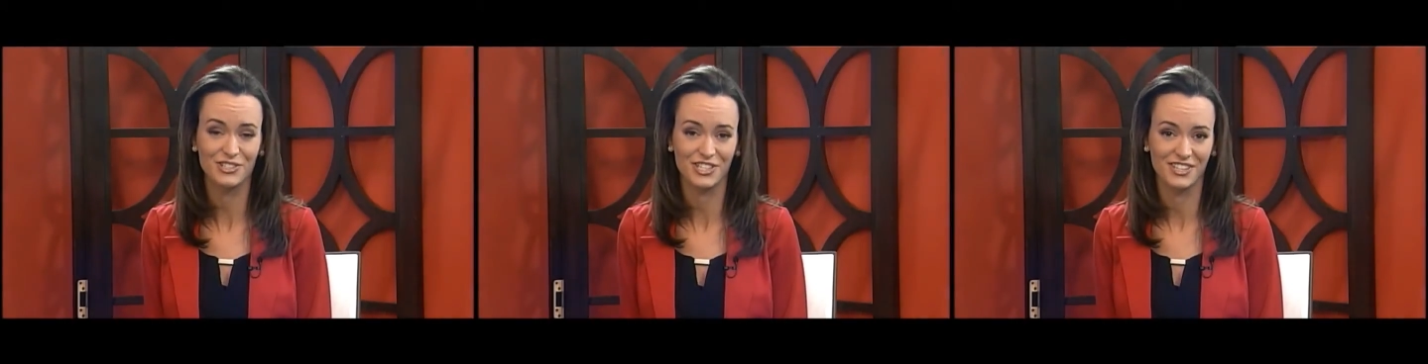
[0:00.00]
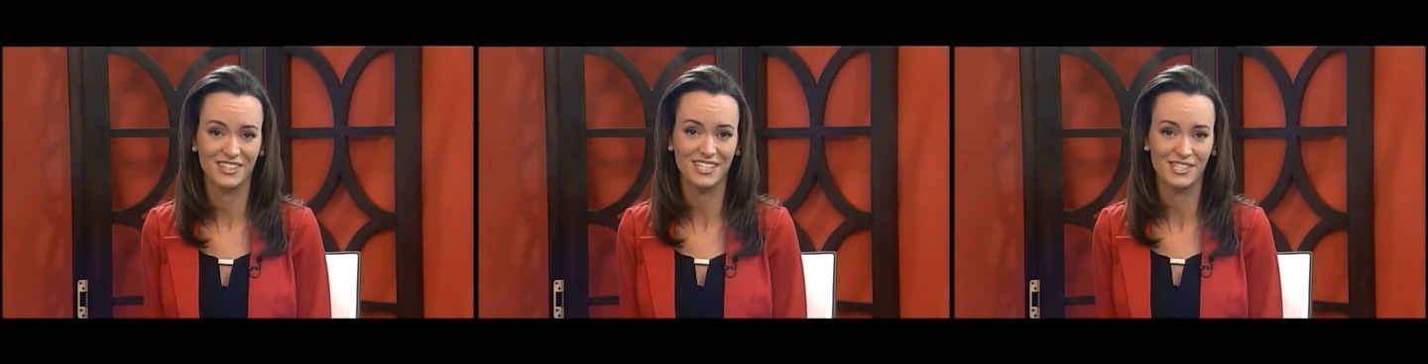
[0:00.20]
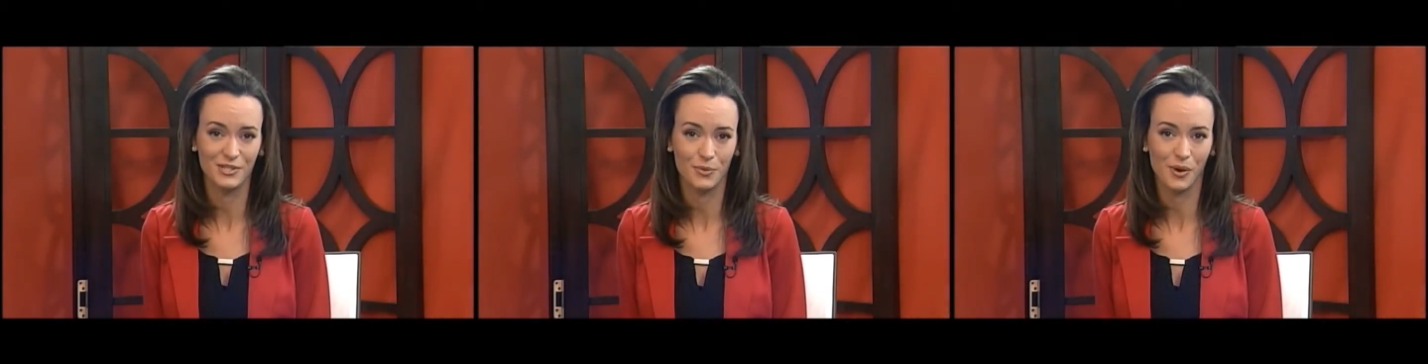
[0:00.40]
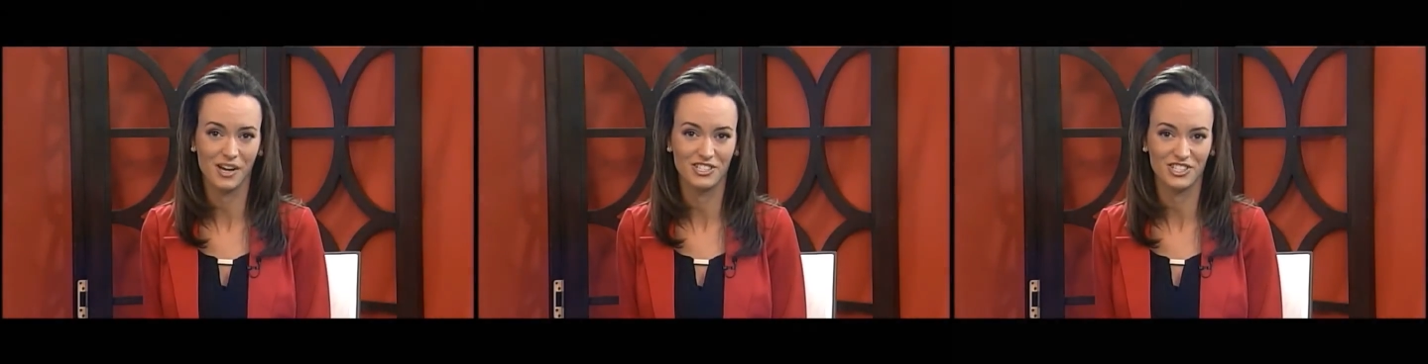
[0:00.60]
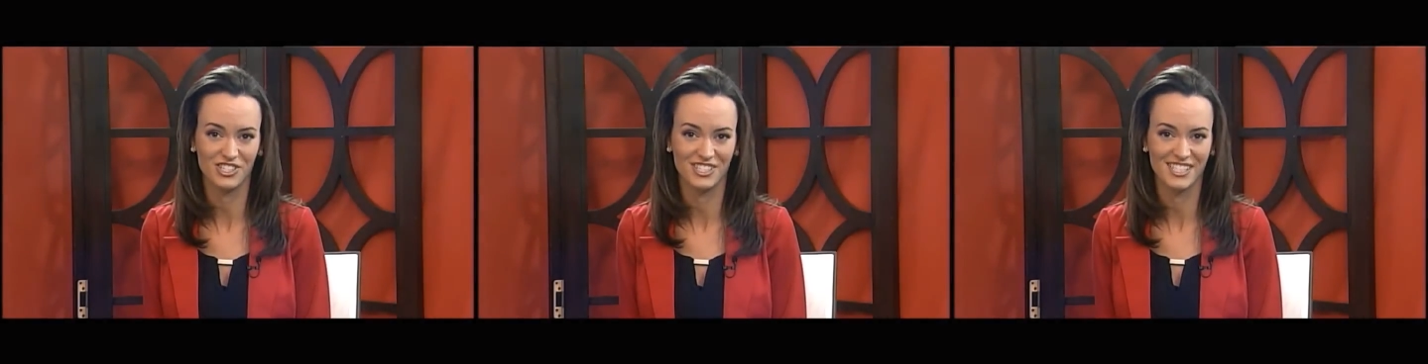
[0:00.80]
to these
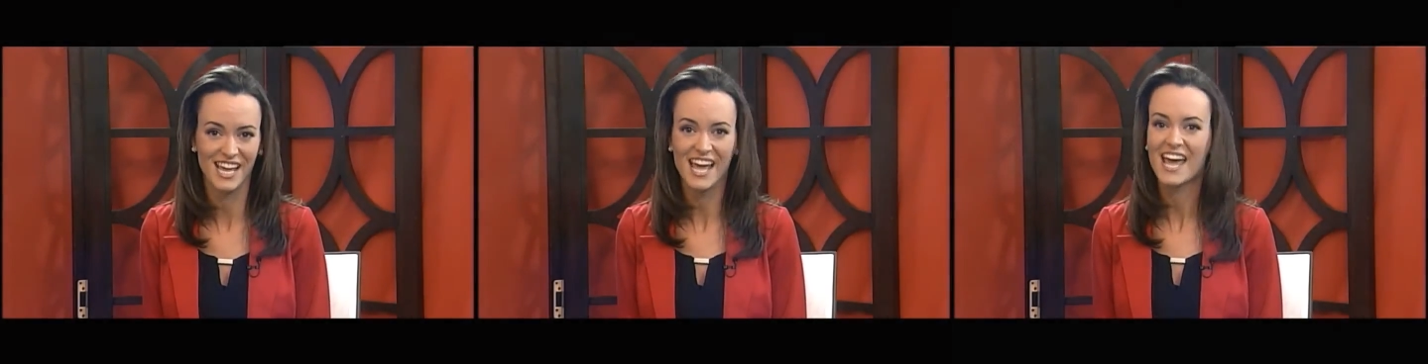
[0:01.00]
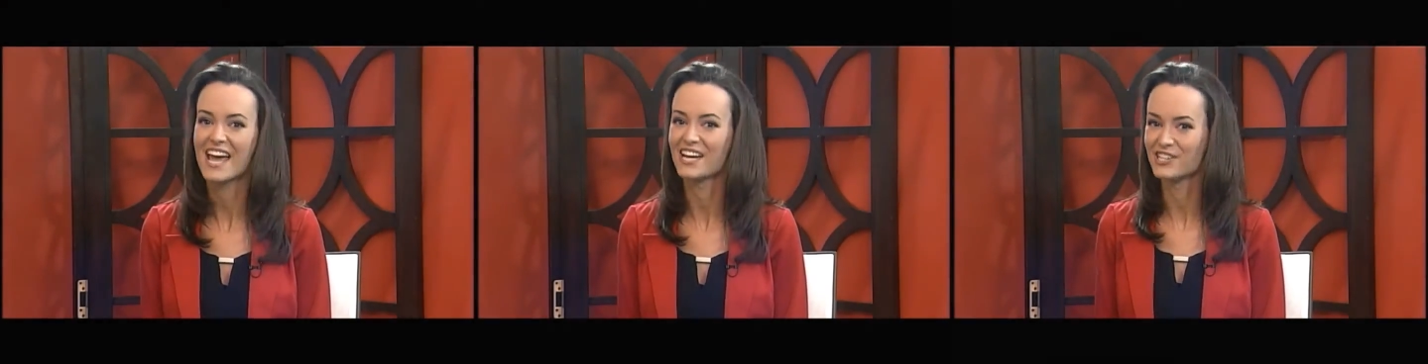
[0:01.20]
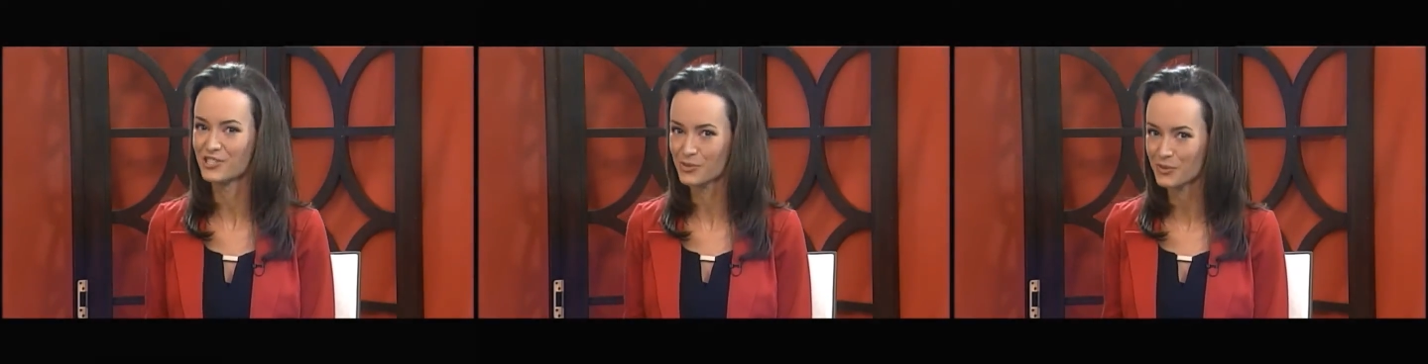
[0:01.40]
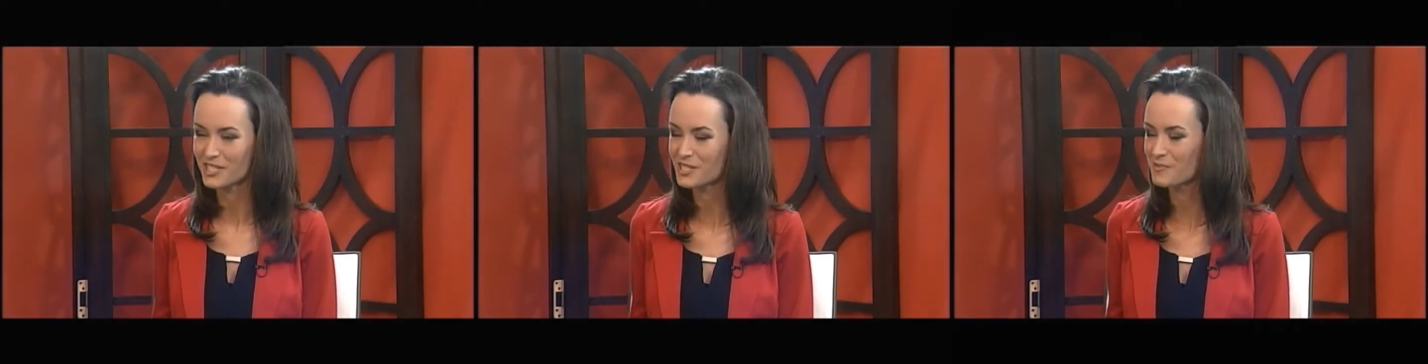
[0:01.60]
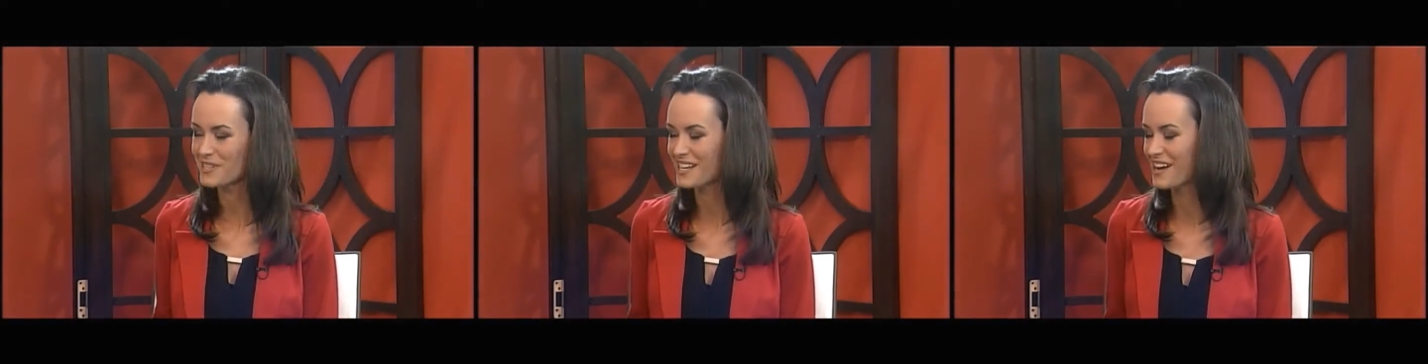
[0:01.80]
questions and
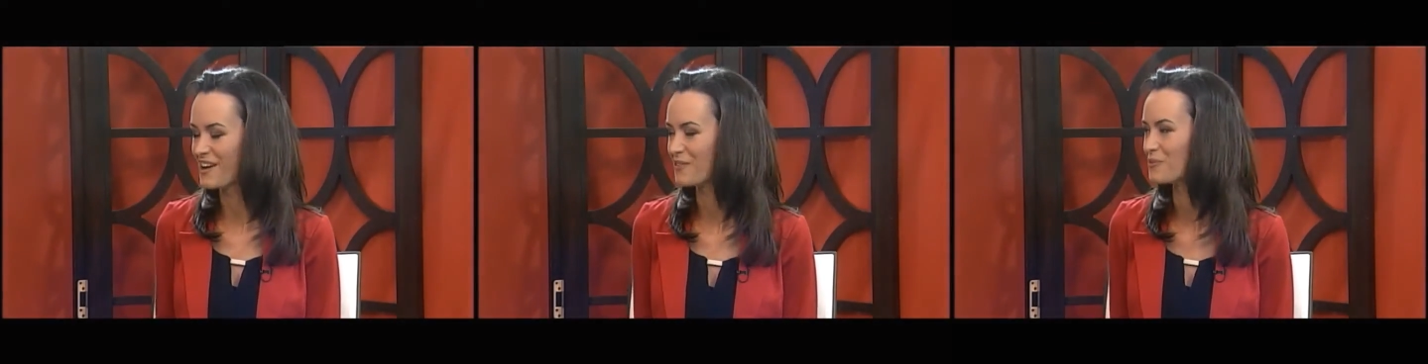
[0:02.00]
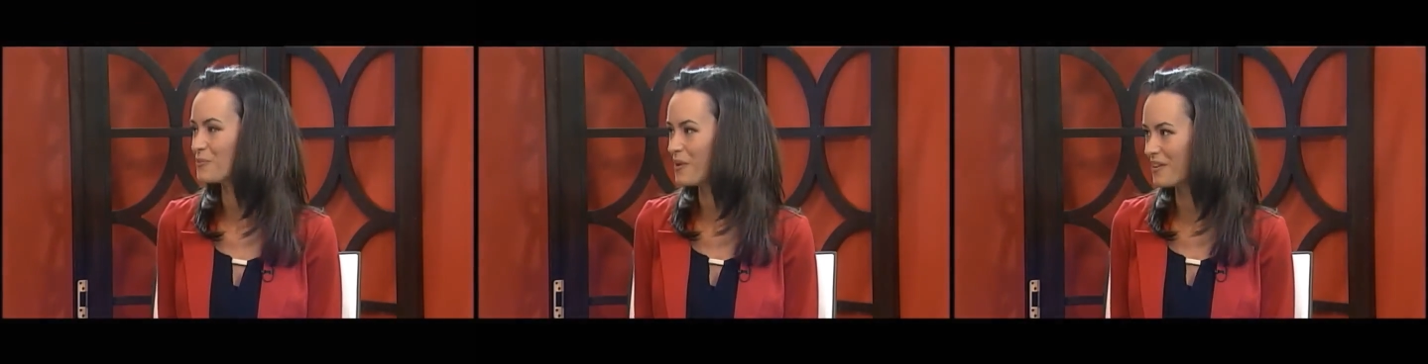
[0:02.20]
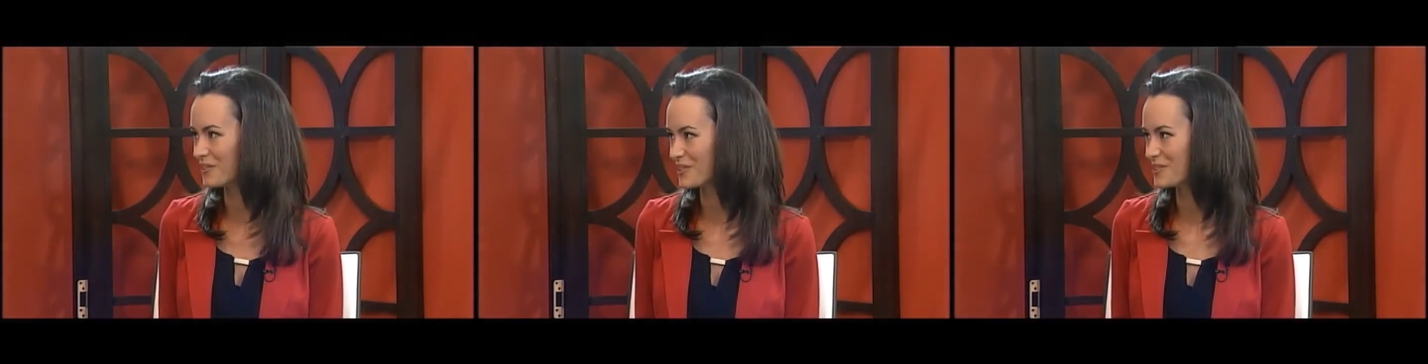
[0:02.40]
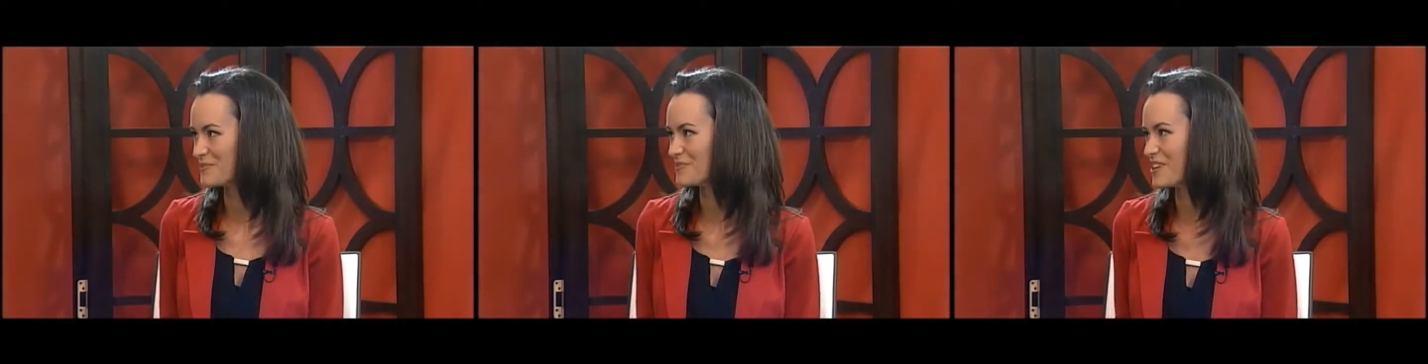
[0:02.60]
joins me now. Welcome,